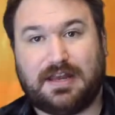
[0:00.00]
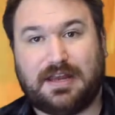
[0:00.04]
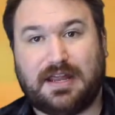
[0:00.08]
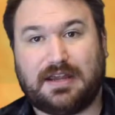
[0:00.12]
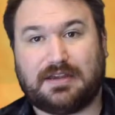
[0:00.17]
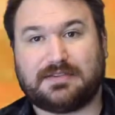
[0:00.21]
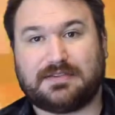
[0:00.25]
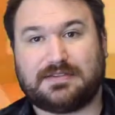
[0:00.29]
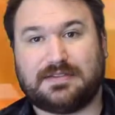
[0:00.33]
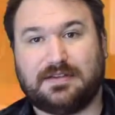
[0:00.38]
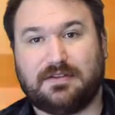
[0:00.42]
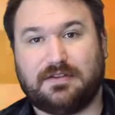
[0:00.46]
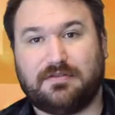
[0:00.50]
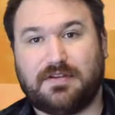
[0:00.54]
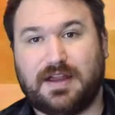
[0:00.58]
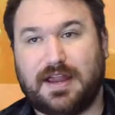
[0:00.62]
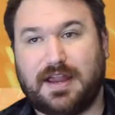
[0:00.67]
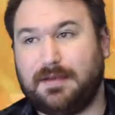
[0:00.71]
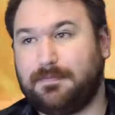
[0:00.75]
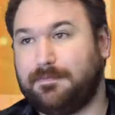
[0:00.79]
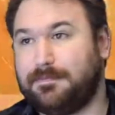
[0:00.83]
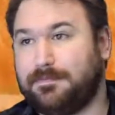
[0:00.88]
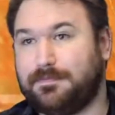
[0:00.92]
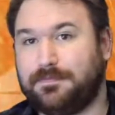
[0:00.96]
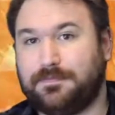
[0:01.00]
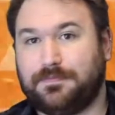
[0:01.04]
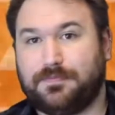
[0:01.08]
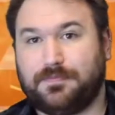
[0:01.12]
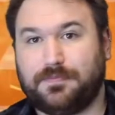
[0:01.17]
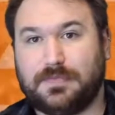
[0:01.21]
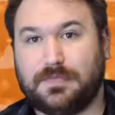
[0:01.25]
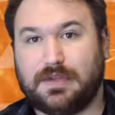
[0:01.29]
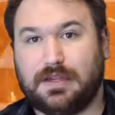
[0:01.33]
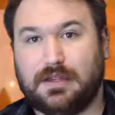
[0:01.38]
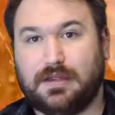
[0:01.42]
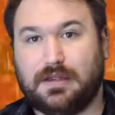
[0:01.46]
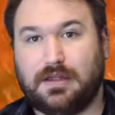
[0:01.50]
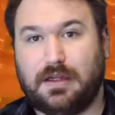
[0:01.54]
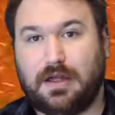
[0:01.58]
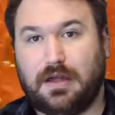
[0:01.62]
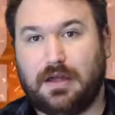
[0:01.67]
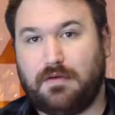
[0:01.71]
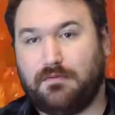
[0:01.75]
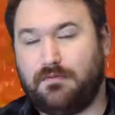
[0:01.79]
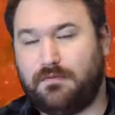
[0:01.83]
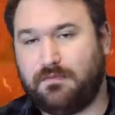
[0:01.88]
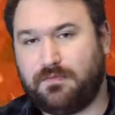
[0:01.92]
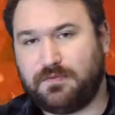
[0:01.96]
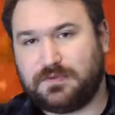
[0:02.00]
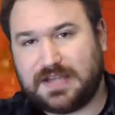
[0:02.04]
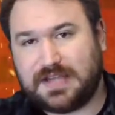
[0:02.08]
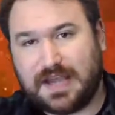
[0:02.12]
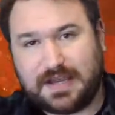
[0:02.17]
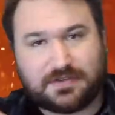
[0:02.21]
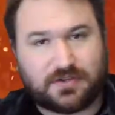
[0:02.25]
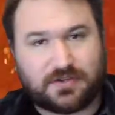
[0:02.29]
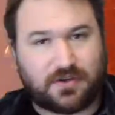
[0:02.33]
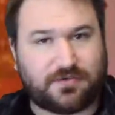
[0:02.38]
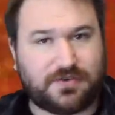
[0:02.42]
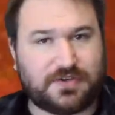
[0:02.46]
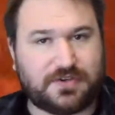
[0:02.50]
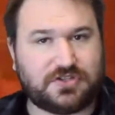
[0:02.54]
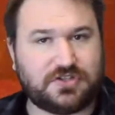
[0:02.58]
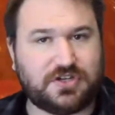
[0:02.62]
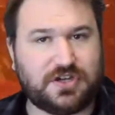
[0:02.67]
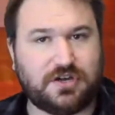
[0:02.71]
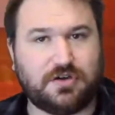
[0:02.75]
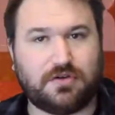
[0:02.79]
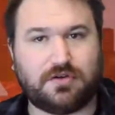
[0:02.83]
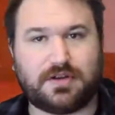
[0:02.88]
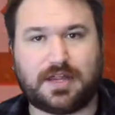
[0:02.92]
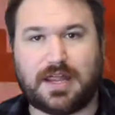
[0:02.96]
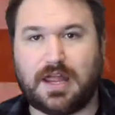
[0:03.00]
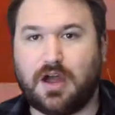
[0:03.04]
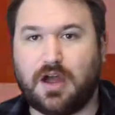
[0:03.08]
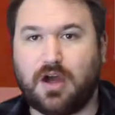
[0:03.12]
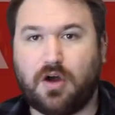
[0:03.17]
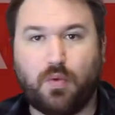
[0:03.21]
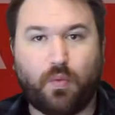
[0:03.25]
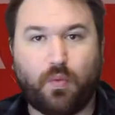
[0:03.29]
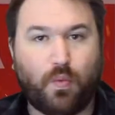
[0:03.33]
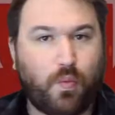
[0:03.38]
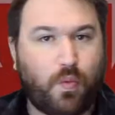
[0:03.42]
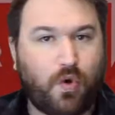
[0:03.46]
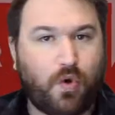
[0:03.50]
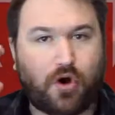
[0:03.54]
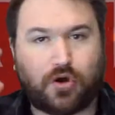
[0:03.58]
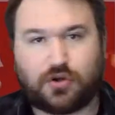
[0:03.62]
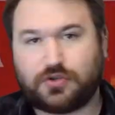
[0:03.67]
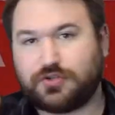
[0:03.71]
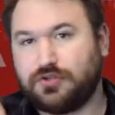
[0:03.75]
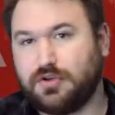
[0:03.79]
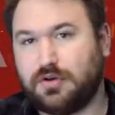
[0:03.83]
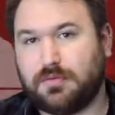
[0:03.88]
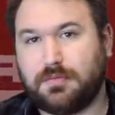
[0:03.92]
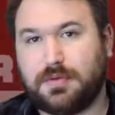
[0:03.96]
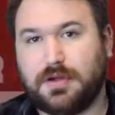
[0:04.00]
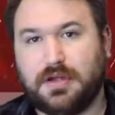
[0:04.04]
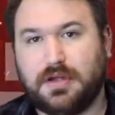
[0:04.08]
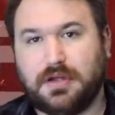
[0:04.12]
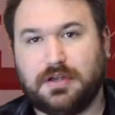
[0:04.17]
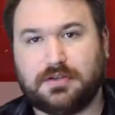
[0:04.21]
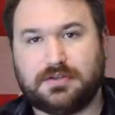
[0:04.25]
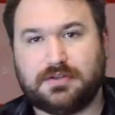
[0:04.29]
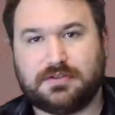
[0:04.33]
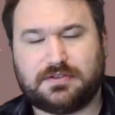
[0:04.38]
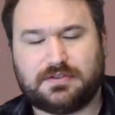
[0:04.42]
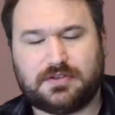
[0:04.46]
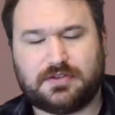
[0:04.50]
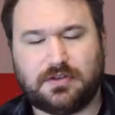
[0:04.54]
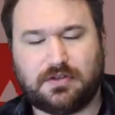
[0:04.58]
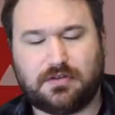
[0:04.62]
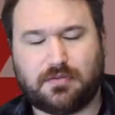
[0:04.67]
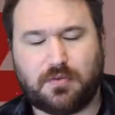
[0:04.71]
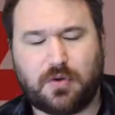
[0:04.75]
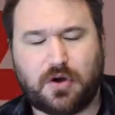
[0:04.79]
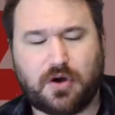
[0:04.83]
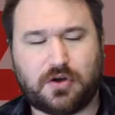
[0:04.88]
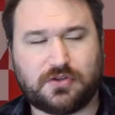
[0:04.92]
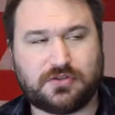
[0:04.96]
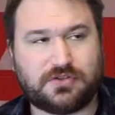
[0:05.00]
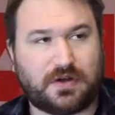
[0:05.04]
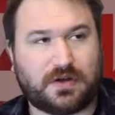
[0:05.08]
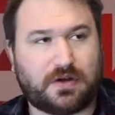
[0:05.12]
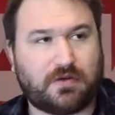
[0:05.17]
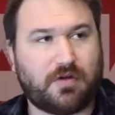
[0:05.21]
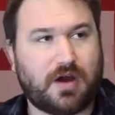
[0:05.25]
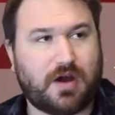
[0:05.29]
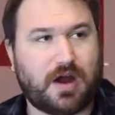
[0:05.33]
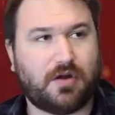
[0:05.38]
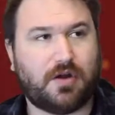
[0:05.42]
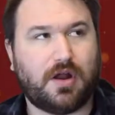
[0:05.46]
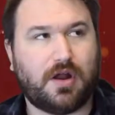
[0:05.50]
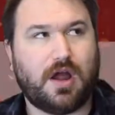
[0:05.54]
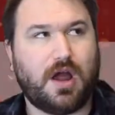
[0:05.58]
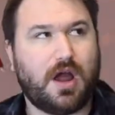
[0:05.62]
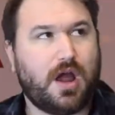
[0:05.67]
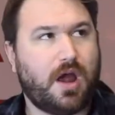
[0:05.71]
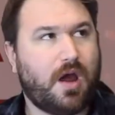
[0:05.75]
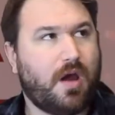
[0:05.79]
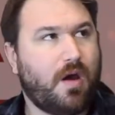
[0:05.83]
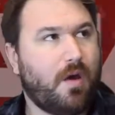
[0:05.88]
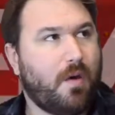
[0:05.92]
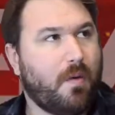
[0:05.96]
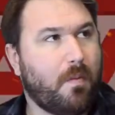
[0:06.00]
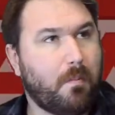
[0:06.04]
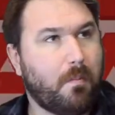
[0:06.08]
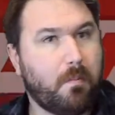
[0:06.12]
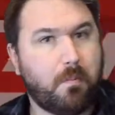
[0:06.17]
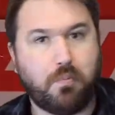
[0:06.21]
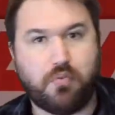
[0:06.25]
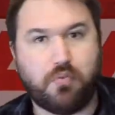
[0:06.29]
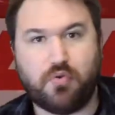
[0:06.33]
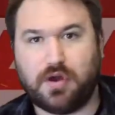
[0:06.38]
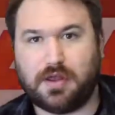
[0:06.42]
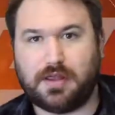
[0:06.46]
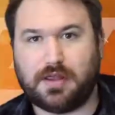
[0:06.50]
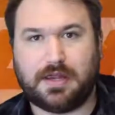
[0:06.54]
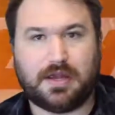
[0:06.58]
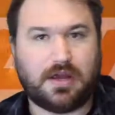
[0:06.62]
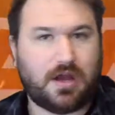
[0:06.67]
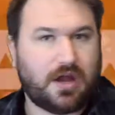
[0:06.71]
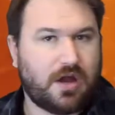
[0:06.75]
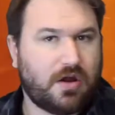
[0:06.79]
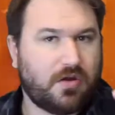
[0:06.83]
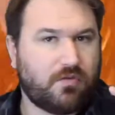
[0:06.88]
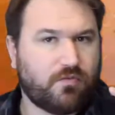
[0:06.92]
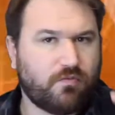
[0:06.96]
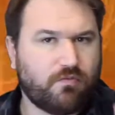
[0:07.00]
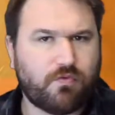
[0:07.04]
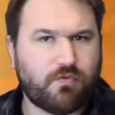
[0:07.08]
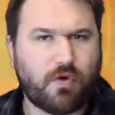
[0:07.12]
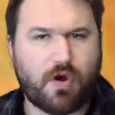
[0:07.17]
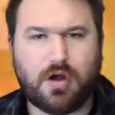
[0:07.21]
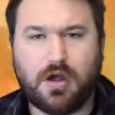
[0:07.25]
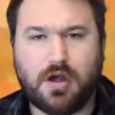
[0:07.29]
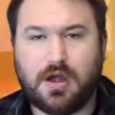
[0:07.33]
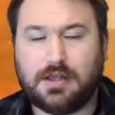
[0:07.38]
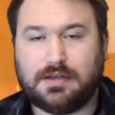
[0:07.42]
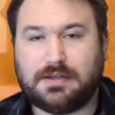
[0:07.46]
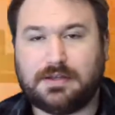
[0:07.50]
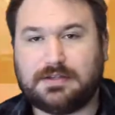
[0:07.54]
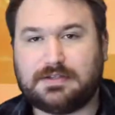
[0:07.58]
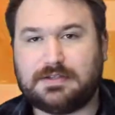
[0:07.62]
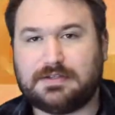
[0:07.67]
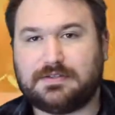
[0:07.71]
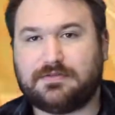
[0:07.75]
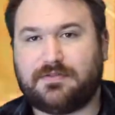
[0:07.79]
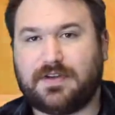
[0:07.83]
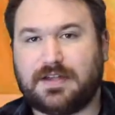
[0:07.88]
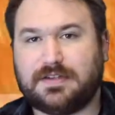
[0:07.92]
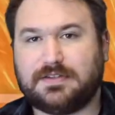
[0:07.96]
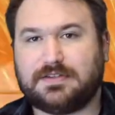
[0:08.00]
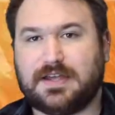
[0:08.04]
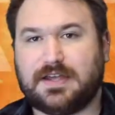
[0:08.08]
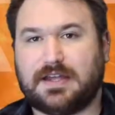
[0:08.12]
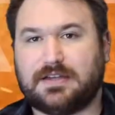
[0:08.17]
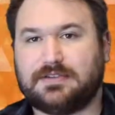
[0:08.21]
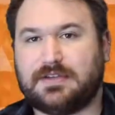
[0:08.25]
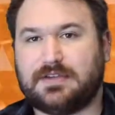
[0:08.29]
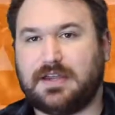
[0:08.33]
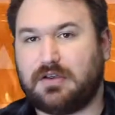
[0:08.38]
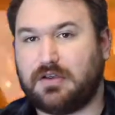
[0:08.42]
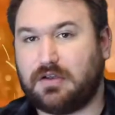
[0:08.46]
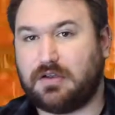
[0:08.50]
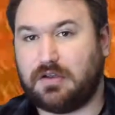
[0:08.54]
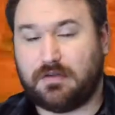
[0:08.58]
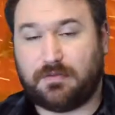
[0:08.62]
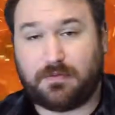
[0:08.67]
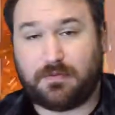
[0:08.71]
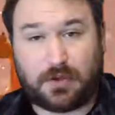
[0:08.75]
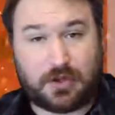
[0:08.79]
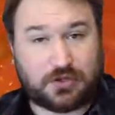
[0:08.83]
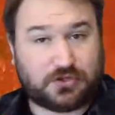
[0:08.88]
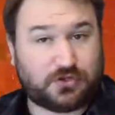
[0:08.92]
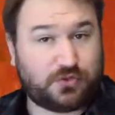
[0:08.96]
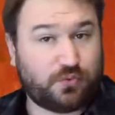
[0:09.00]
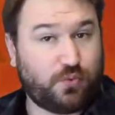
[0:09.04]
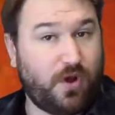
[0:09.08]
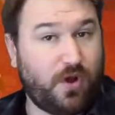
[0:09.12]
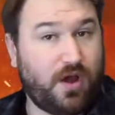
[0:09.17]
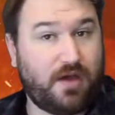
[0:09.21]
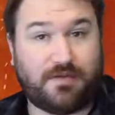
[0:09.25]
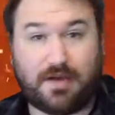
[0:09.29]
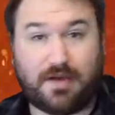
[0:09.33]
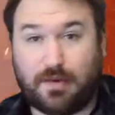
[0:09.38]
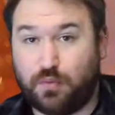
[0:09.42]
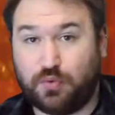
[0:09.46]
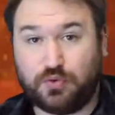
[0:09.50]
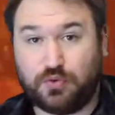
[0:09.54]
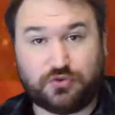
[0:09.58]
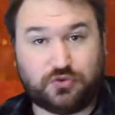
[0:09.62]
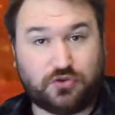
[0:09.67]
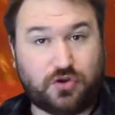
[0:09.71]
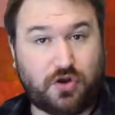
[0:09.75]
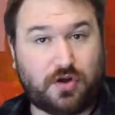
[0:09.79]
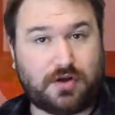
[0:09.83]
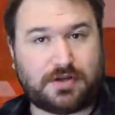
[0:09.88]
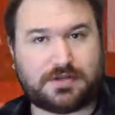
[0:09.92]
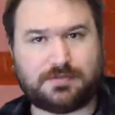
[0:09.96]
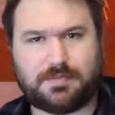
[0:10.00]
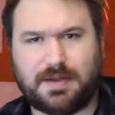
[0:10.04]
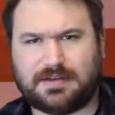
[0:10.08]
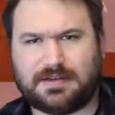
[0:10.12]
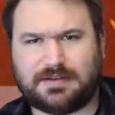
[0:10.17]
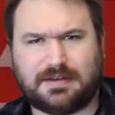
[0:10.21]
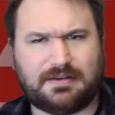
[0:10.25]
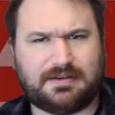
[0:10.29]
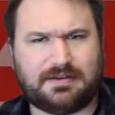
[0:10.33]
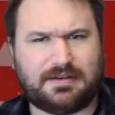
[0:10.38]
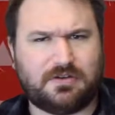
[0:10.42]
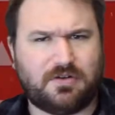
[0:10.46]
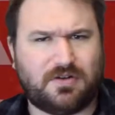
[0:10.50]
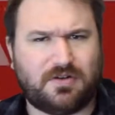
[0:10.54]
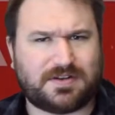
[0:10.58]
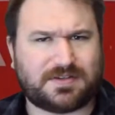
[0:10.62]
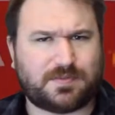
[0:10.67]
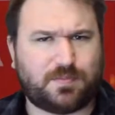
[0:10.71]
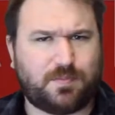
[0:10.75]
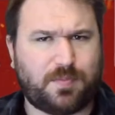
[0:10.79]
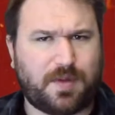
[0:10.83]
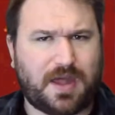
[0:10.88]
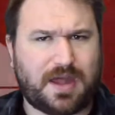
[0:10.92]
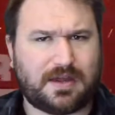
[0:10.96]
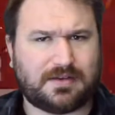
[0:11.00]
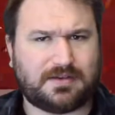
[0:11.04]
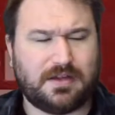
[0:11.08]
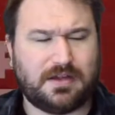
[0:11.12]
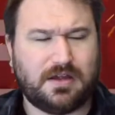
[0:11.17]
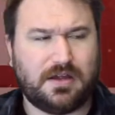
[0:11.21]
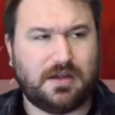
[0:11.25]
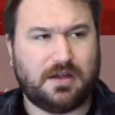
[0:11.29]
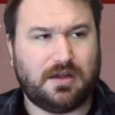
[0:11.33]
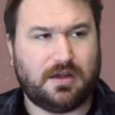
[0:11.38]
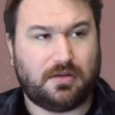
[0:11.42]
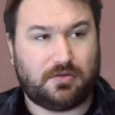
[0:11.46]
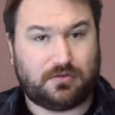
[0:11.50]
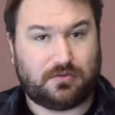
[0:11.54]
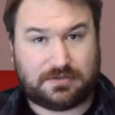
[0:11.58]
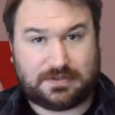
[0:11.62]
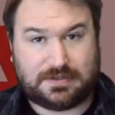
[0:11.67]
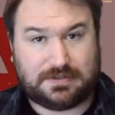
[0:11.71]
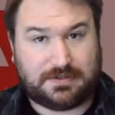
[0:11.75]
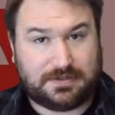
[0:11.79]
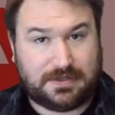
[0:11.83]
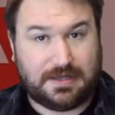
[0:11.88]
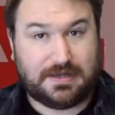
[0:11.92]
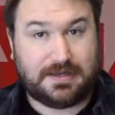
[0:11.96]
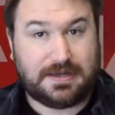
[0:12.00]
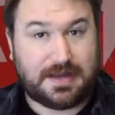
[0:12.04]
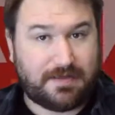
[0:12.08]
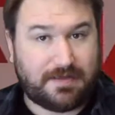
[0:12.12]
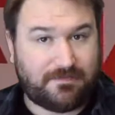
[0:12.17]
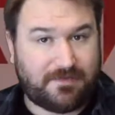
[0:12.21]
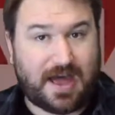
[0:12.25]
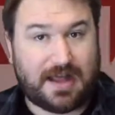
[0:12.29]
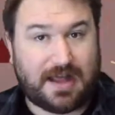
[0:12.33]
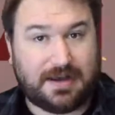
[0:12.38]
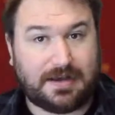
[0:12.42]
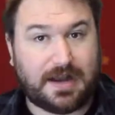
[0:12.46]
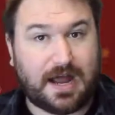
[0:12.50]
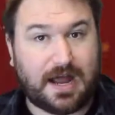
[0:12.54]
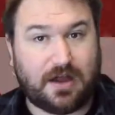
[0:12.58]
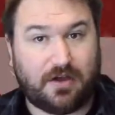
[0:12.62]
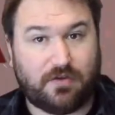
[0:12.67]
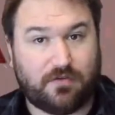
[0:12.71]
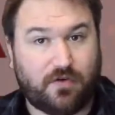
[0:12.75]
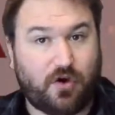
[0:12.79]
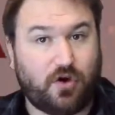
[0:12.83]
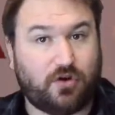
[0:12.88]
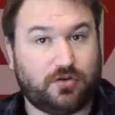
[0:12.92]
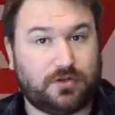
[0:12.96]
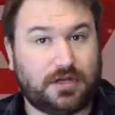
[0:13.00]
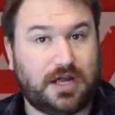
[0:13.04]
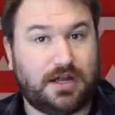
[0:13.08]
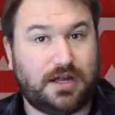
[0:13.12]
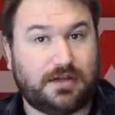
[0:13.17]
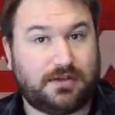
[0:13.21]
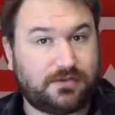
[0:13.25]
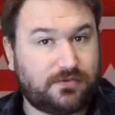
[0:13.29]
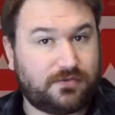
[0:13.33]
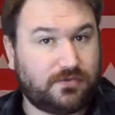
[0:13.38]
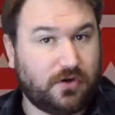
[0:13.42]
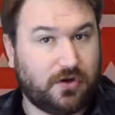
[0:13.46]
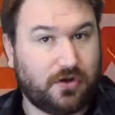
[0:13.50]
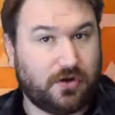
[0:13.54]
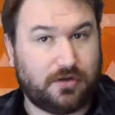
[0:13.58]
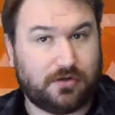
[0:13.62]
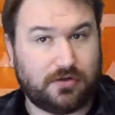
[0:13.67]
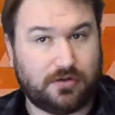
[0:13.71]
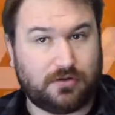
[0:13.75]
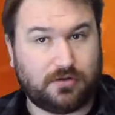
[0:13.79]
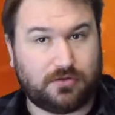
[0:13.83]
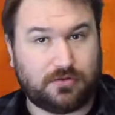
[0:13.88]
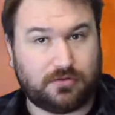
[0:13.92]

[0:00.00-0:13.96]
next to the ring. Takes off his shield gear. Walks up to the wards of the crowd. Brilliant. This is fantastic. A swerve I was not expecting. I did not expect that night of all nights for